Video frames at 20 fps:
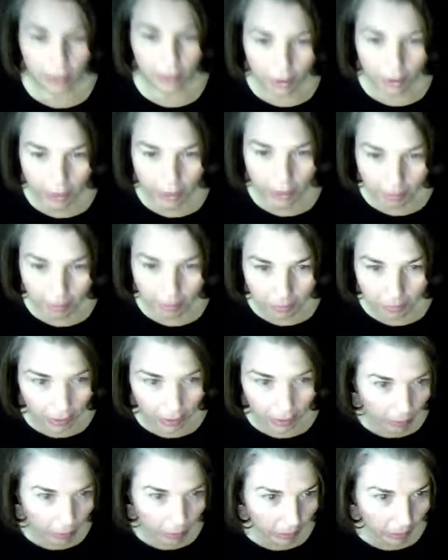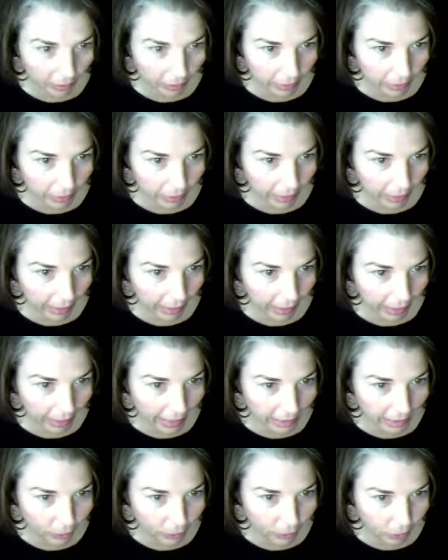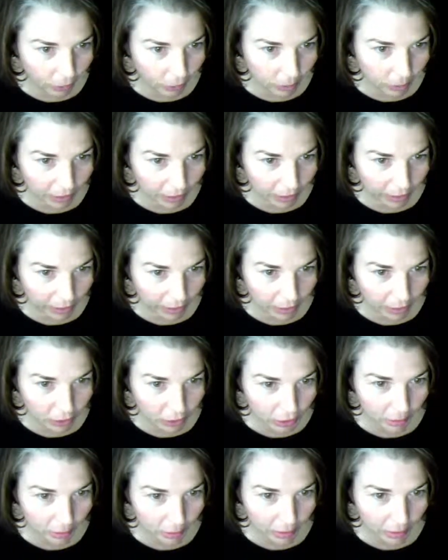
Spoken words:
Okay. When the cake is firm to touch